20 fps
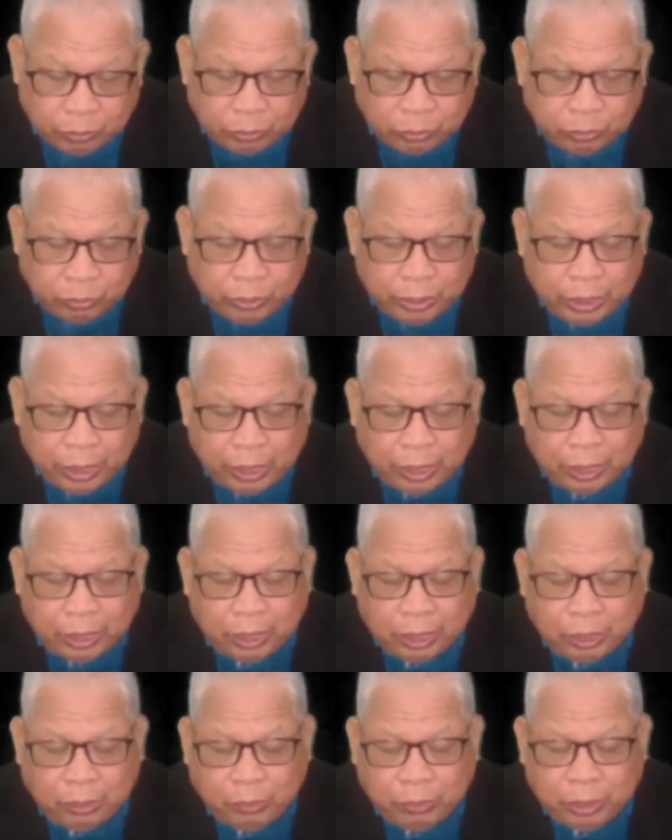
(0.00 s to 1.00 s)
Now,
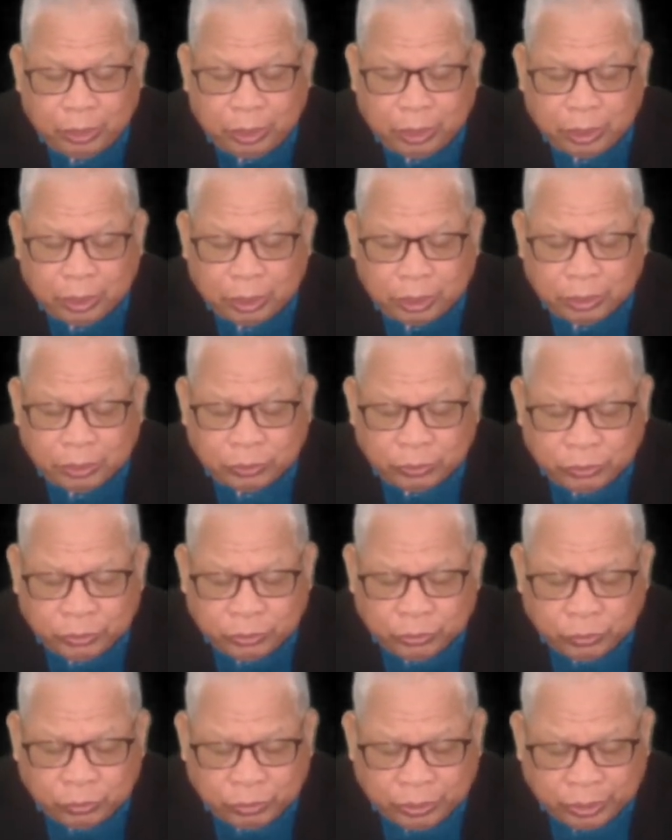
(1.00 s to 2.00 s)
we are
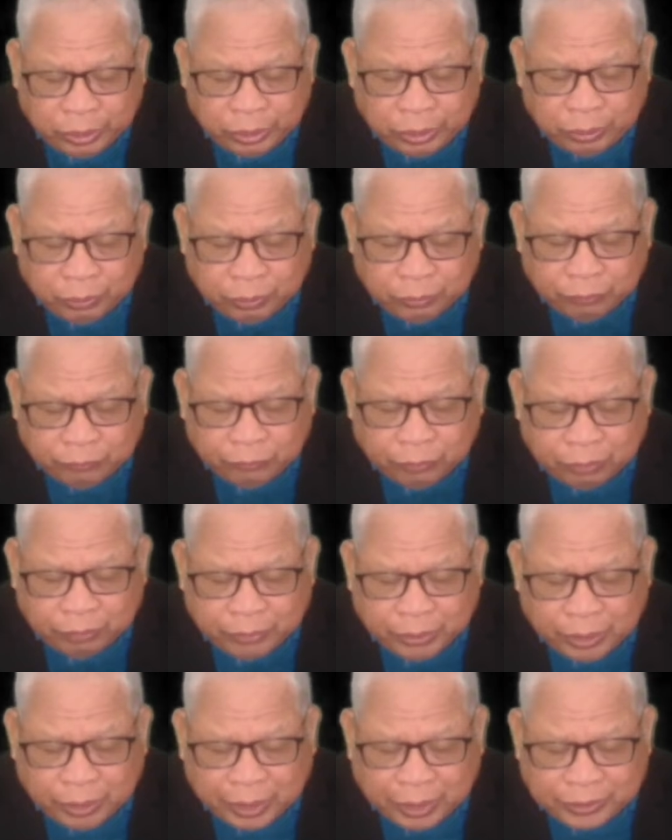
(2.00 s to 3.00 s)
continuing
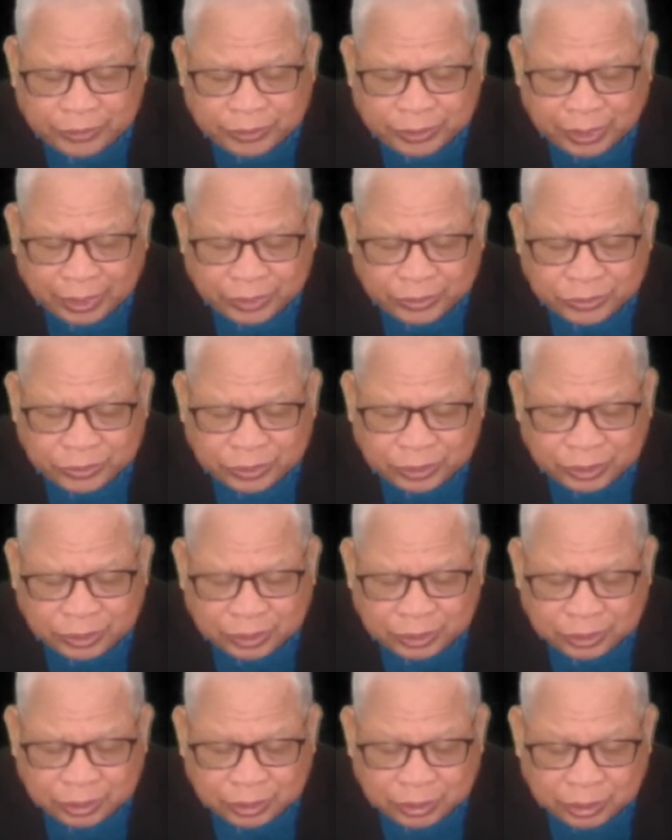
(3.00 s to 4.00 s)
from the last
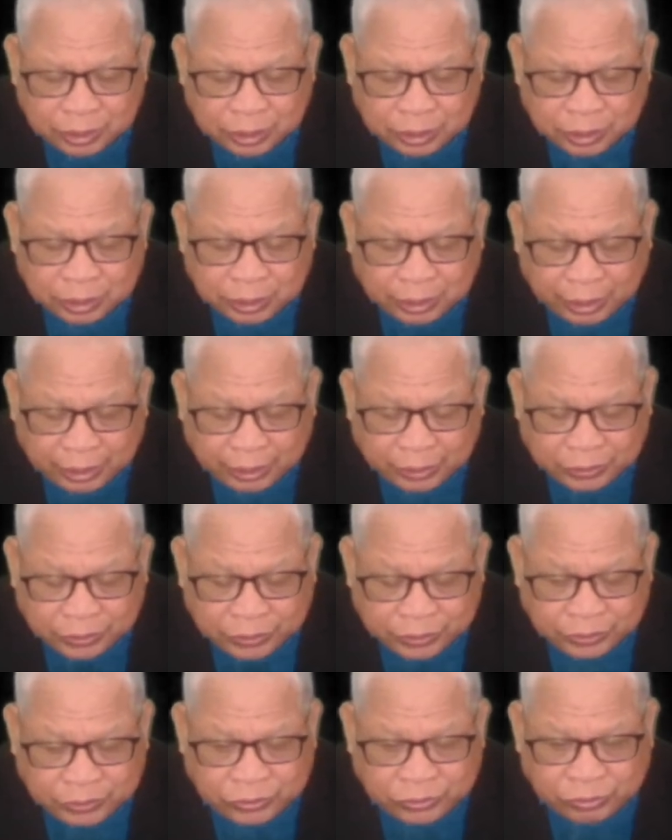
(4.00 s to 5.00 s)
lecture,
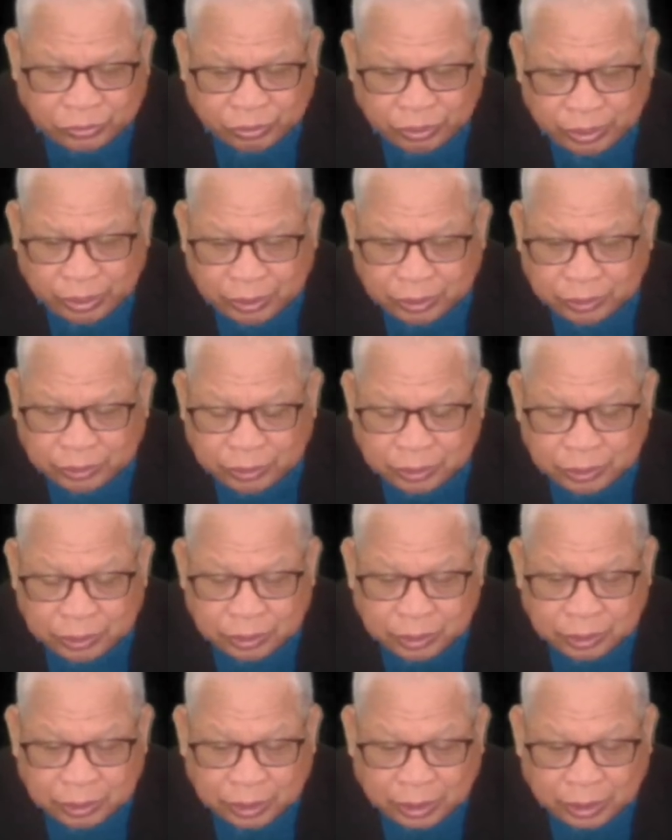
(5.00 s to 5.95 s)
that is history.